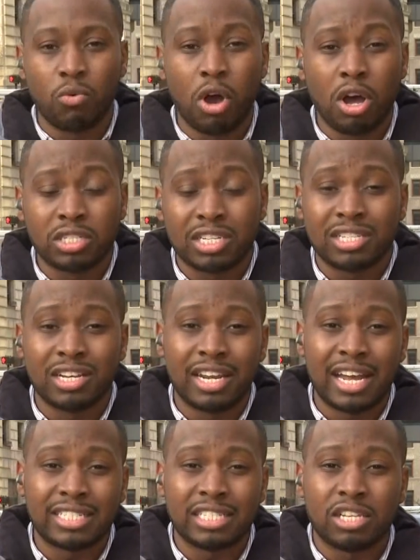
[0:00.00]
Walls is
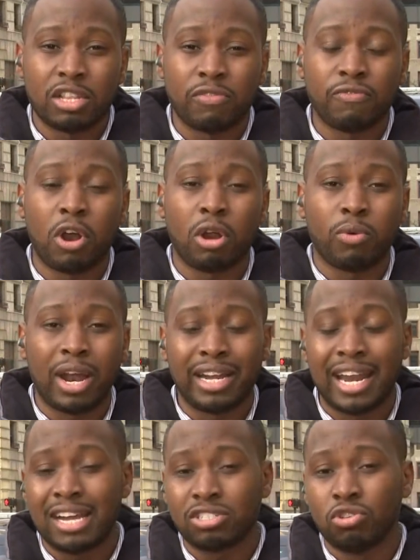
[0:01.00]
connected to the far right
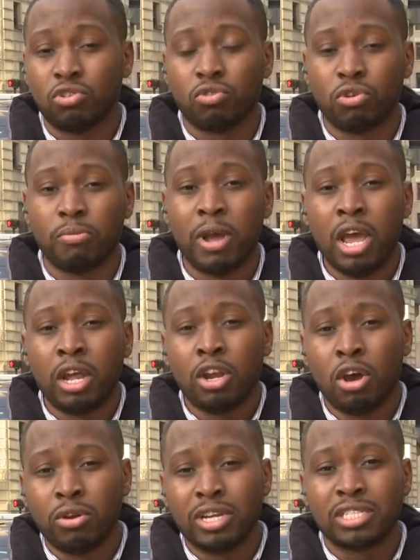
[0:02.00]
national group
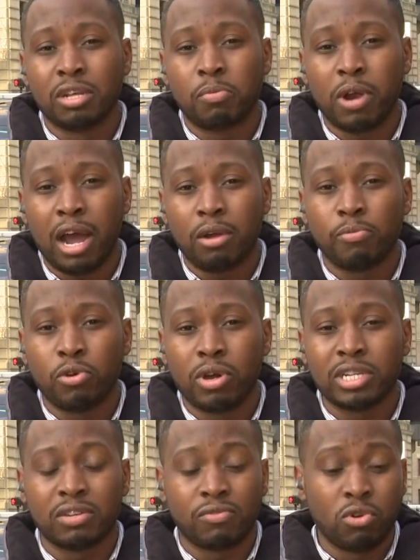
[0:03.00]
known as the Proud
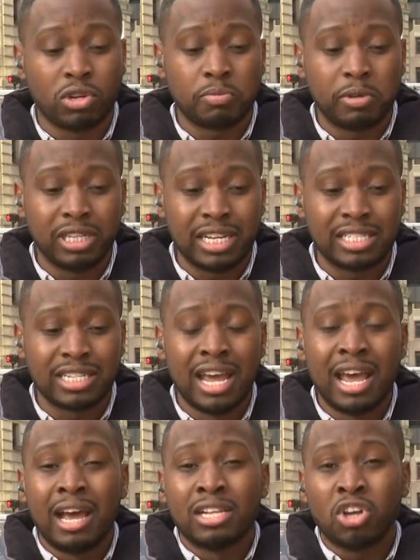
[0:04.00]
Boys. Of course, police
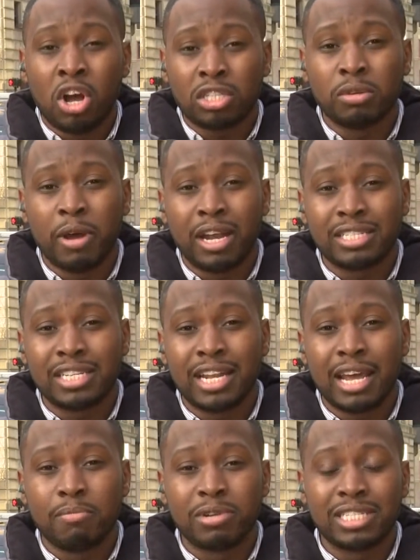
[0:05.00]
talked about it
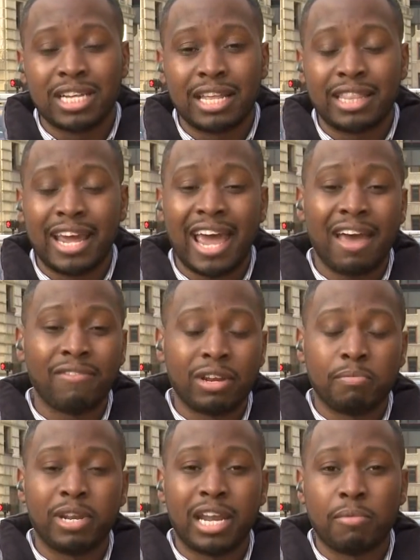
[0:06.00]
today, but said they
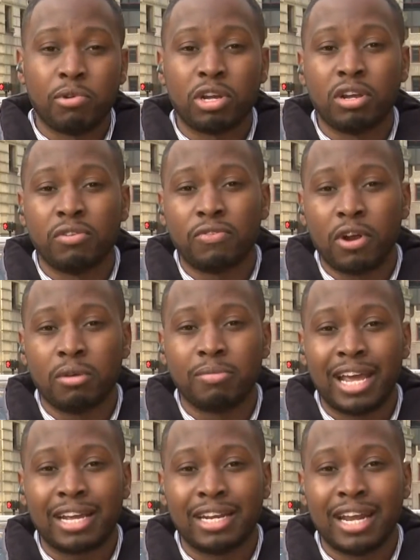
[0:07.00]
haven't been able to confirm
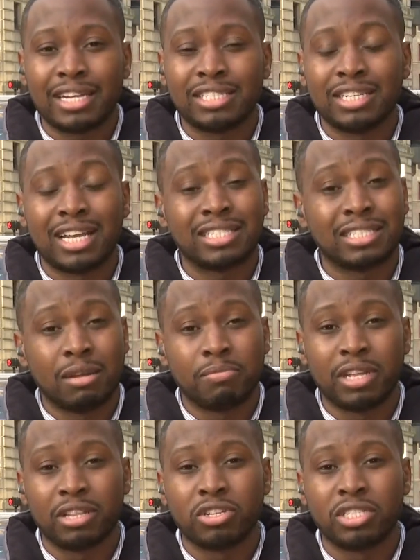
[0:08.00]
that connection. That's
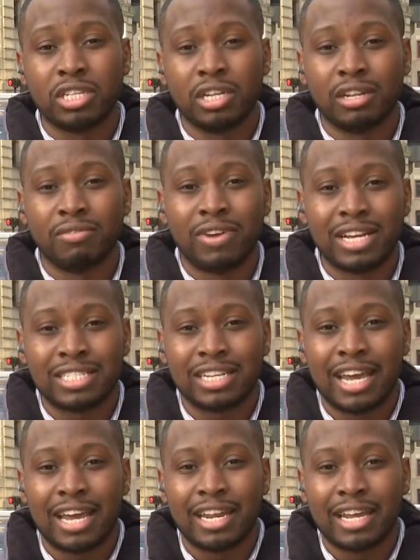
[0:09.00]
something they're still
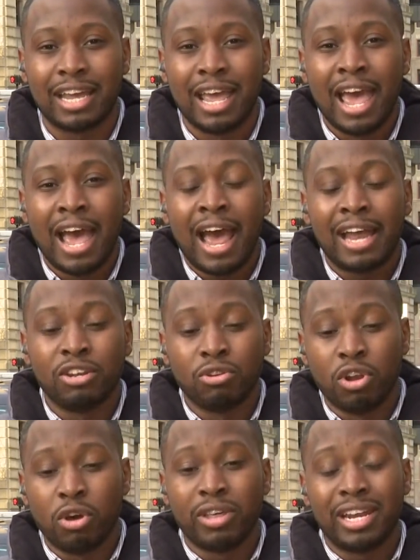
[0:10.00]
investigating. I do
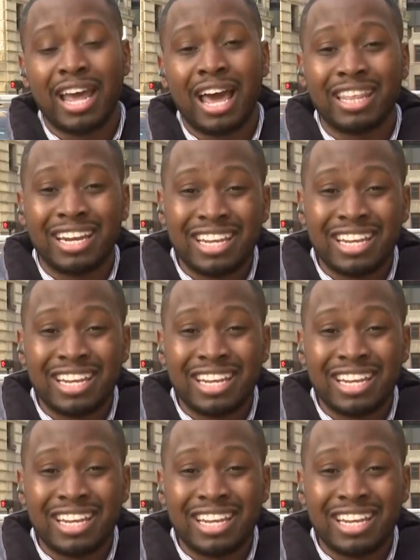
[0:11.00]
know that now that